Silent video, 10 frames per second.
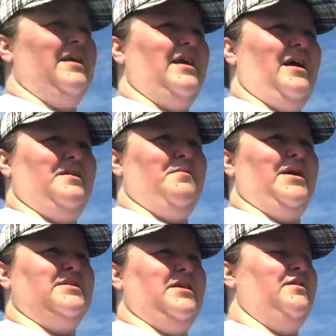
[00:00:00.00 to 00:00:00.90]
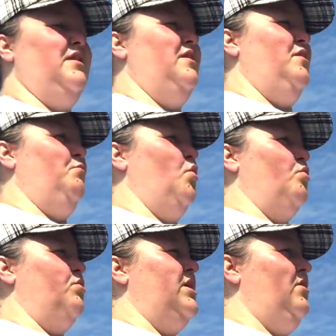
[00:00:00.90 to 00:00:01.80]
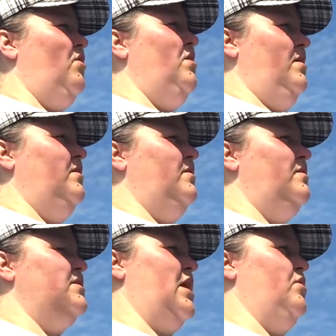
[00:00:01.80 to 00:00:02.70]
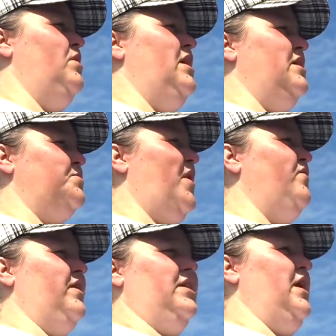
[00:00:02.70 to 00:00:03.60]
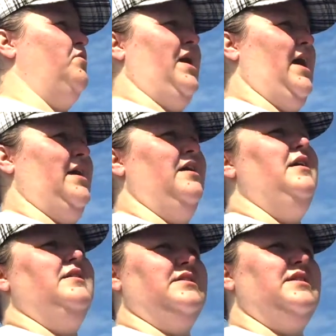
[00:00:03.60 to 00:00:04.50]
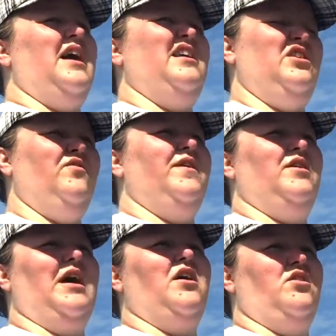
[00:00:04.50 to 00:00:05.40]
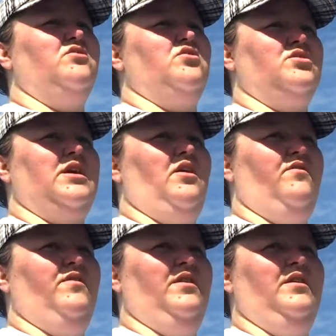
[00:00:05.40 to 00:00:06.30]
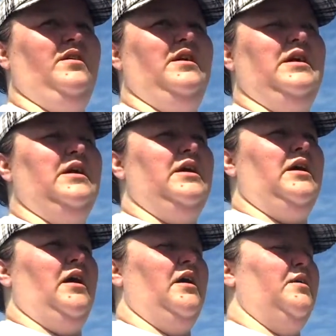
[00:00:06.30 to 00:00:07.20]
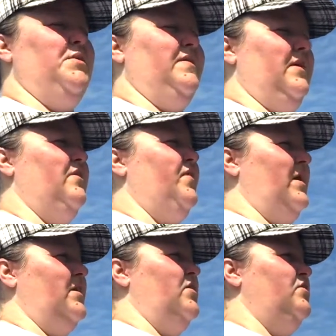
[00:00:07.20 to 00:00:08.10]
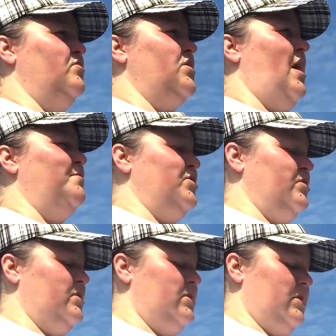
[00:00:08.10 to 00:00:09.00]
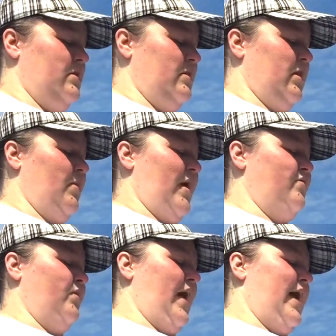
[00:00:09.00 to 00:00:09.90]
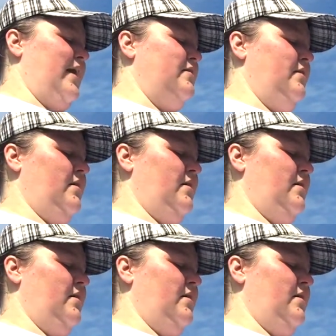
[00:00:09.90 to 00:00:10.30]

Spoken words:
it kind of makes it more real. So it's perfectly okay to say, do you feel like hurting yourself? And then if they do, there's options to, you know, after that,